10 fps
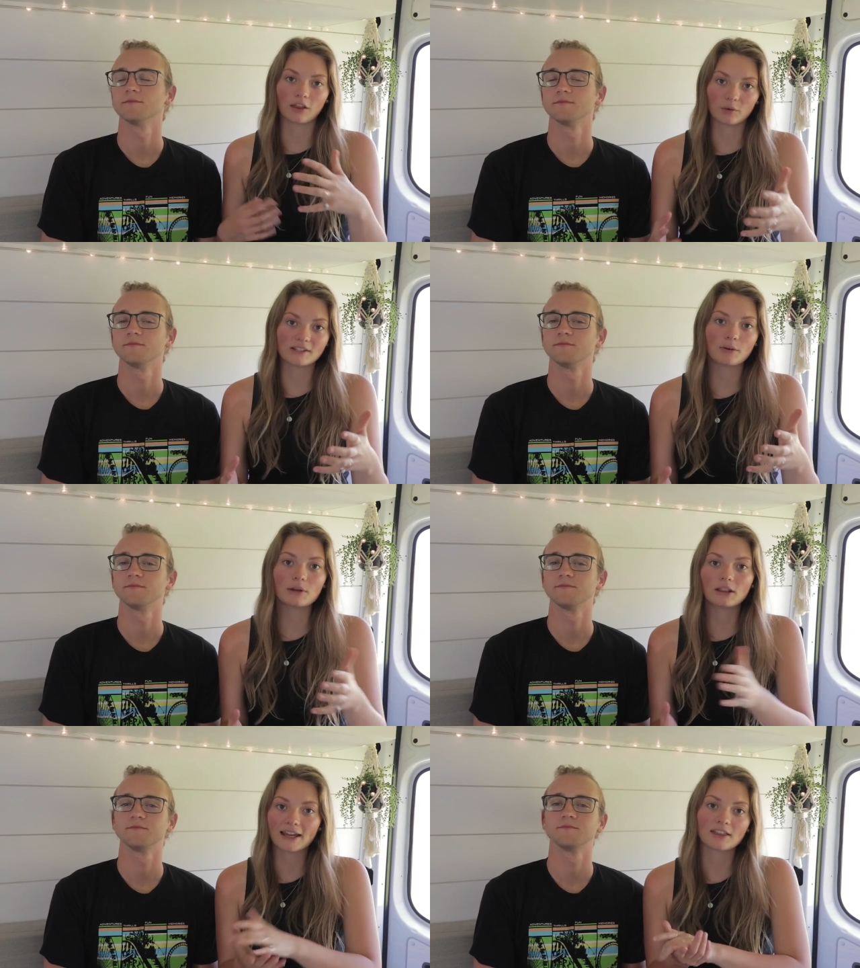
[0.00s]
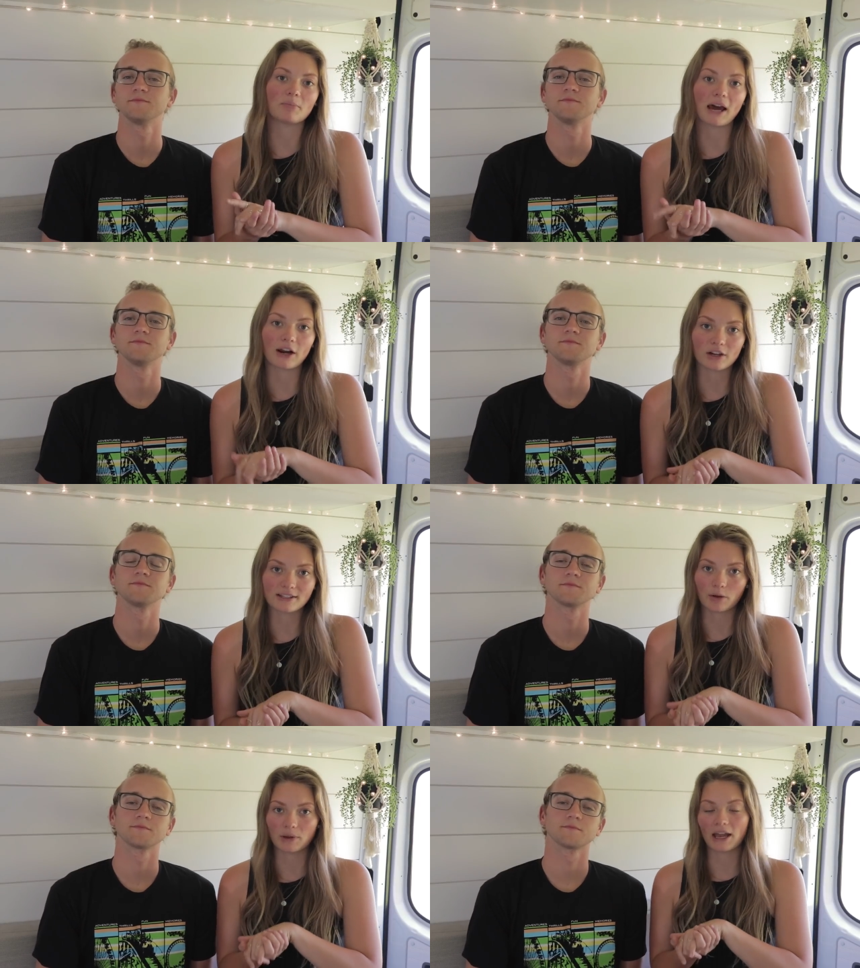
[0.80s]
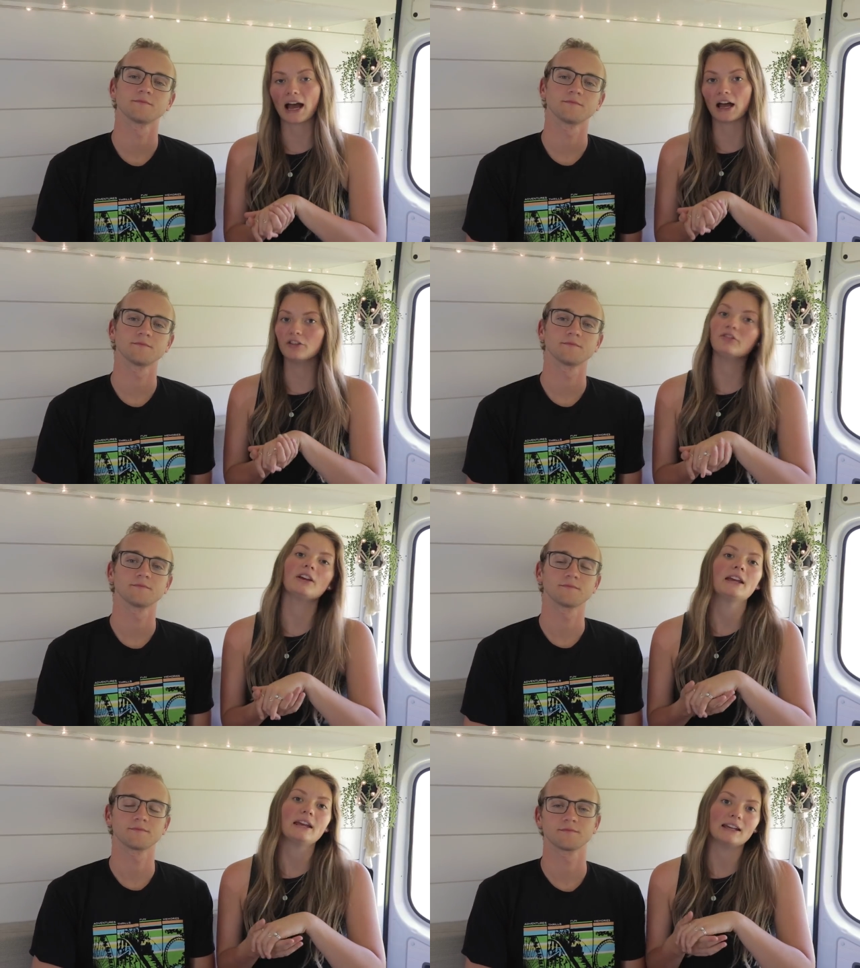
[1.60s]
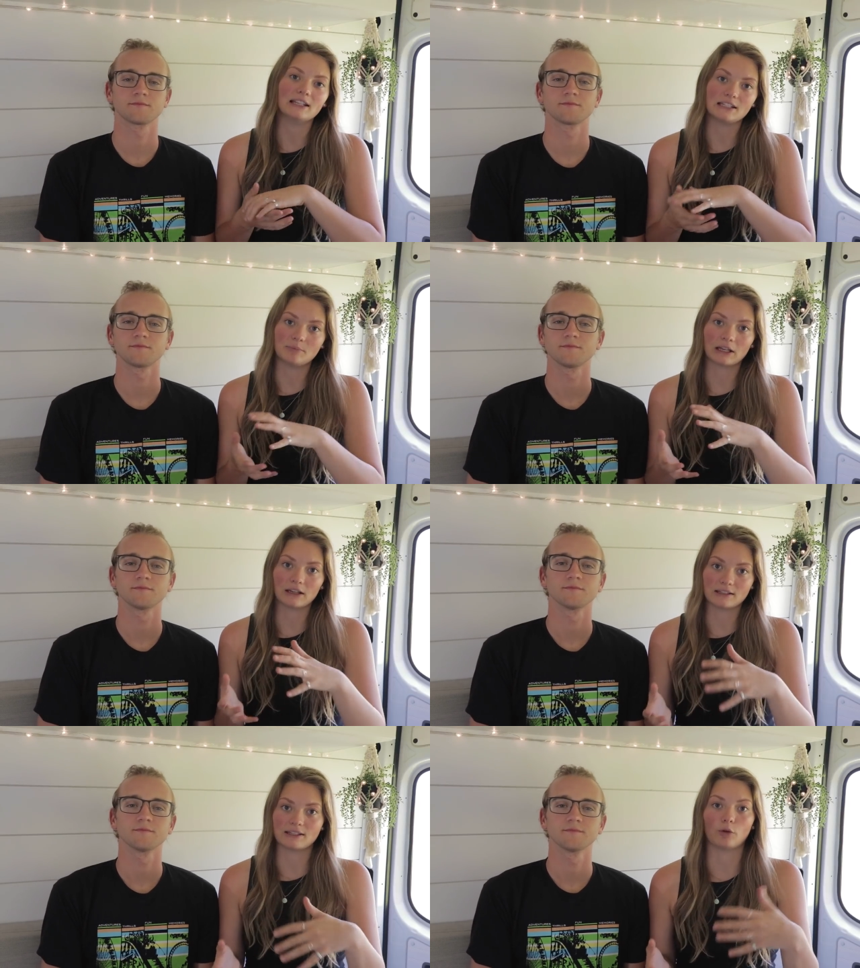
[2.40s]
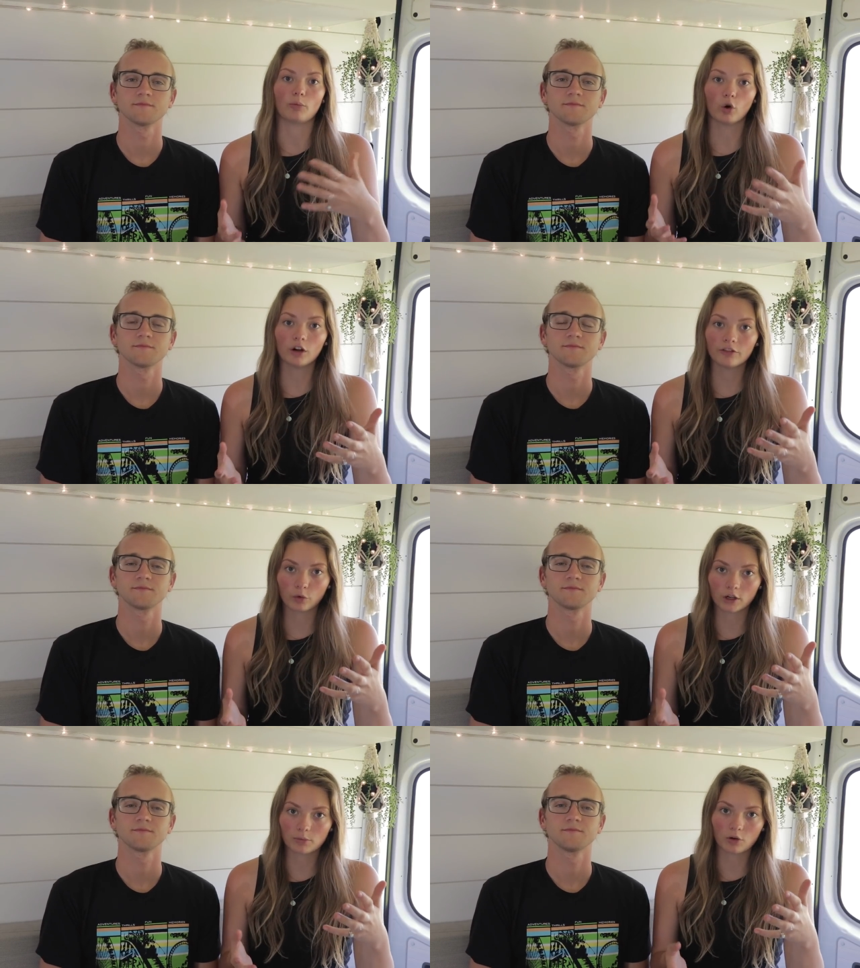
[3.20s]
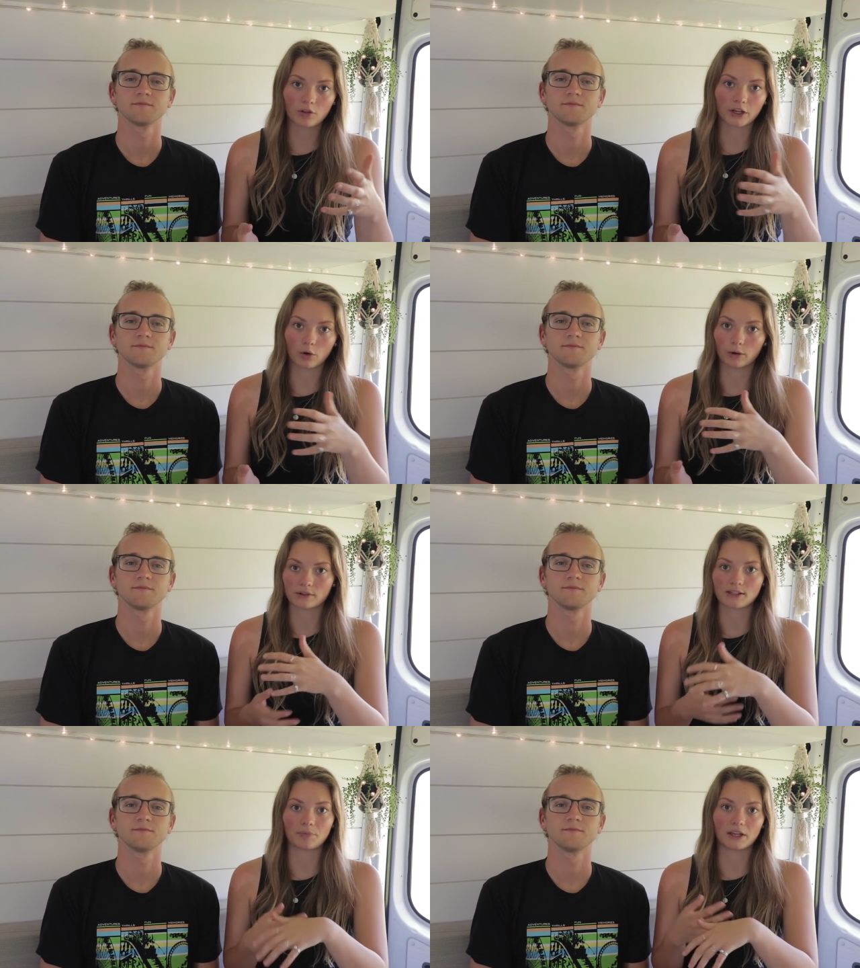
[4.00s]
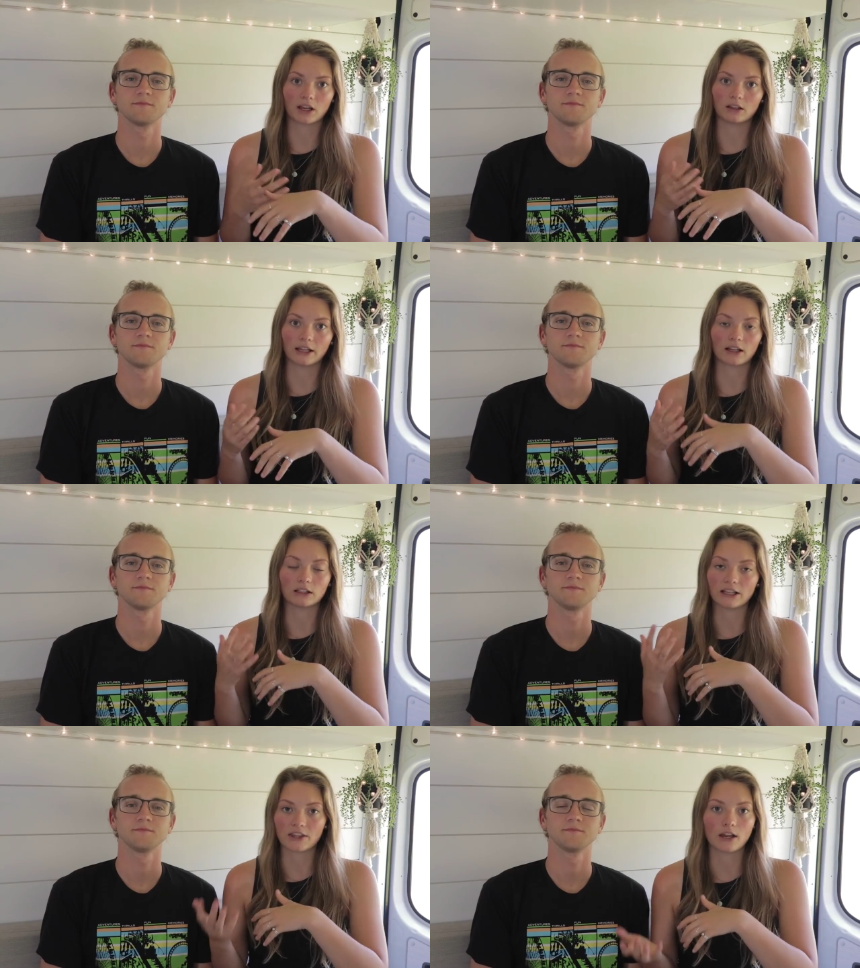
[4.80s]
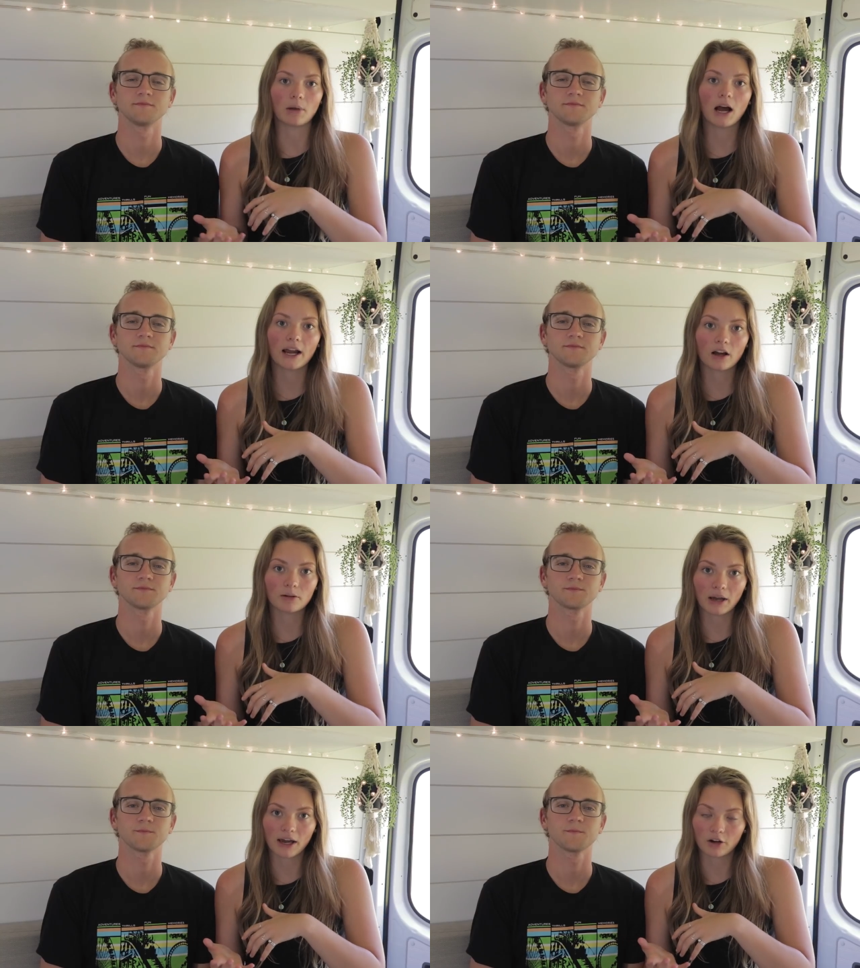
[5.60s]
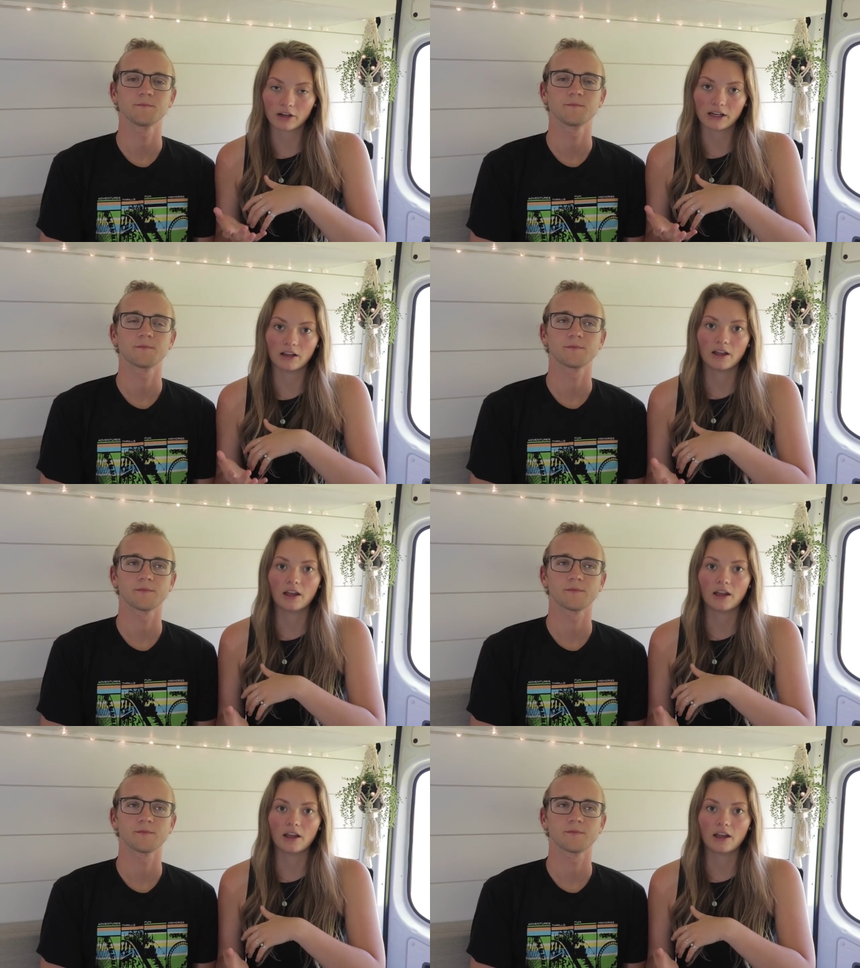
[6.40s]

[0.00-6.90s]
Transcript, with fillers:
Speaker 1: Now the reason that we like the batteries that we have is because they were more affordable than going with something like a lithium ion battery.